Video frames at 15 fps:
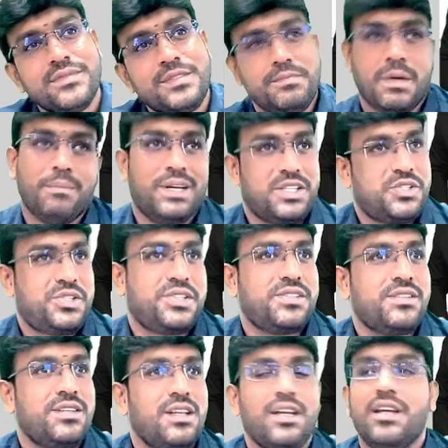
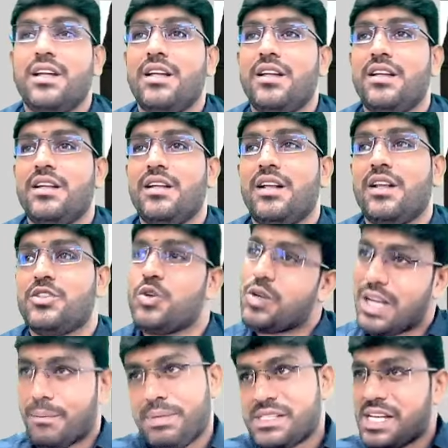Members. So
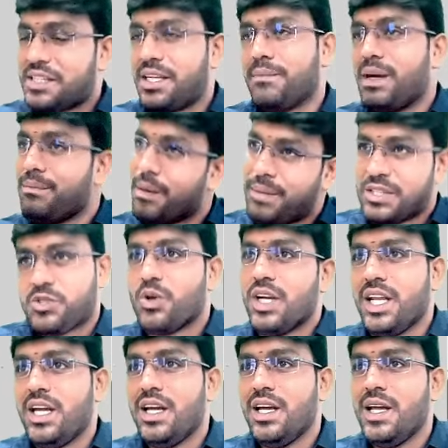club is nothing but members
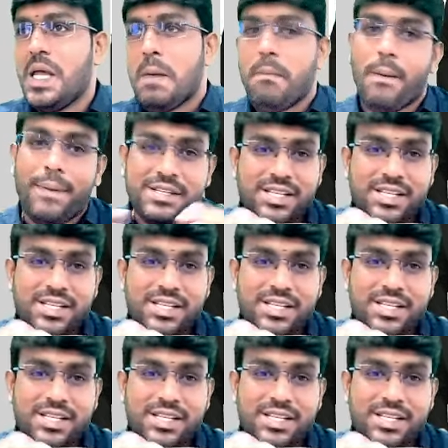only. Members are